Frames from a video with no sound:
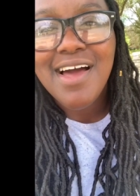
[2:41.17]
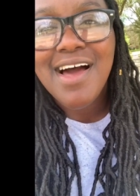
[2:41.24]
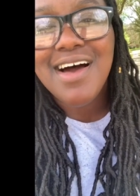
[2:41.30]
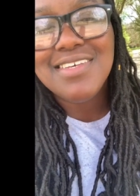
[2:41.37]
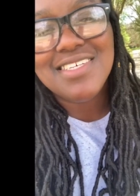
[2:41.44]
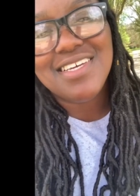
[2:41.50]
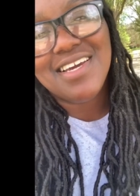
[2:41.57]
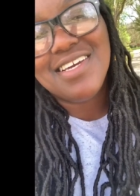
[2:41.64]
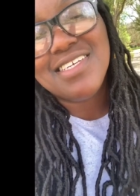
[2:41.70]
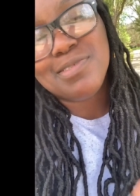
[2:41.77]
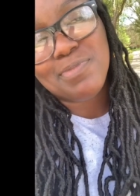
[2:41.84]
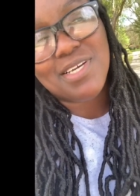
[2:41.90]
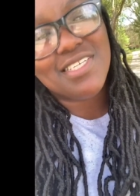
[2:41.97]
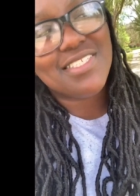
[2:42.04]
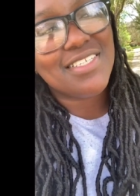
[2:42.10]
I was like, yeah, he's
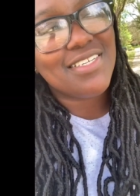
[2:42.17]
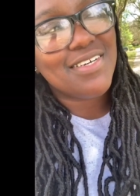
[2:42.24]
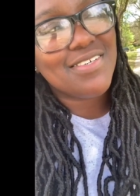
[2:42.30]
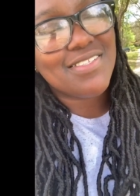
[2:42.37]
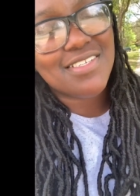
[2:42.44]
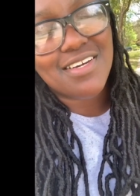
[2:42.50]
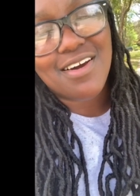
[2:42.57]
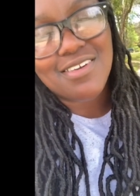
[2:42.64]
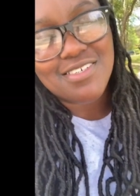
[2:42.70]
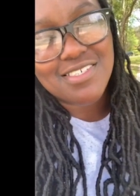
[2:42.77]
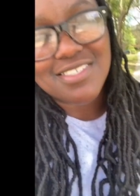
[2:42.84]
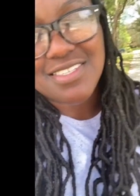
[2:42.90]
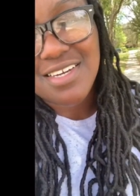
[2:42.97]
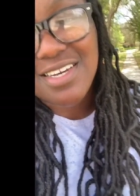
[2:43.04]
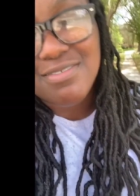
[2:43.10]
amazing. I was like,
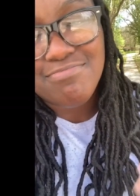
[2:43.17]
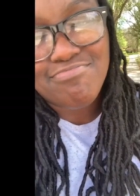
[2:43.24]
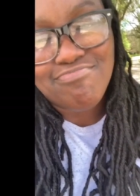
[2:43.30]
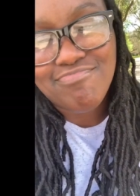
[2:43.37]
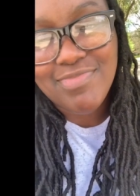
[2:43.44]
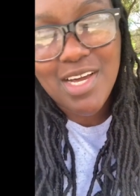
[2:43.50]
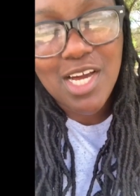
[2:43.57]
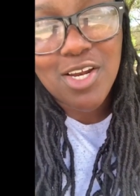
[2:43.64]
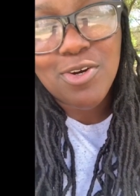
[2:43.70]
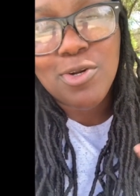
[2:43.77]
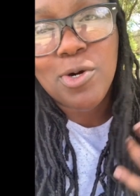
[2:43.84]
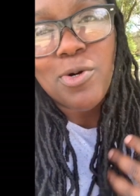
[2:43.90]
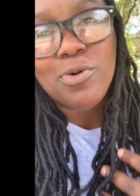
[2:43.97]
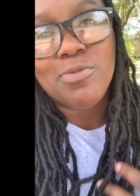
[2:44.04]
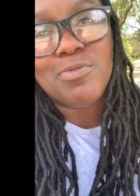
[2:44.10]
honestly, I don't
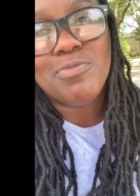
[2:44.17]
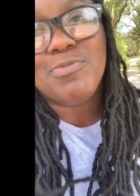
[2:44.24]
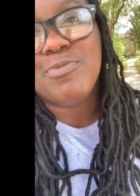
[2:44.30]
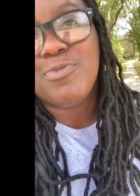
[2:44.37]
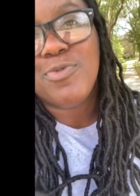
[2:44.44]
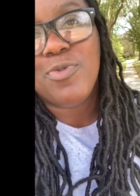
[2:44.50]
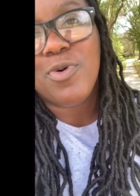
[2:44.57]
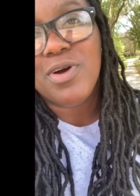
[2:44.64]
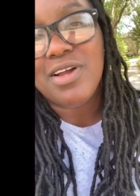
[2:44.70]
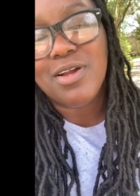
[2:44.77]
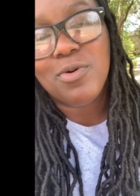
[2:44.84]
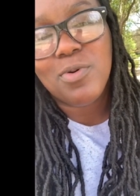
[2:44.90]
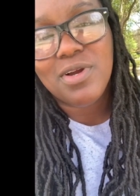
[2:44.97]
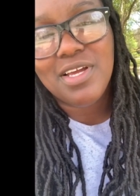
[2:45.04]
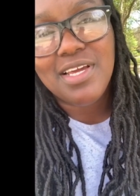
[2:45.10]
know
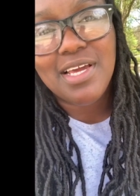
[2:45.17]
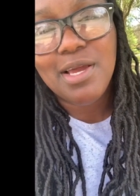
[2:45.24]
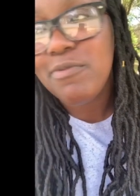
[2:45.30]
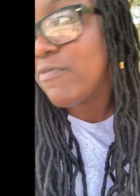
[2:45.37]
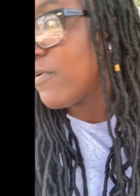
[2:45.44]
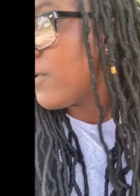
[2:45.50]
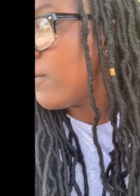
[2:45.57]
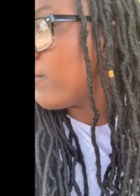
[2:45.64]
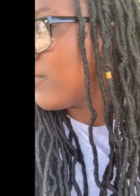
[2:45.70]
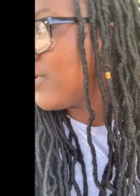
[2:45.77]
where he came from,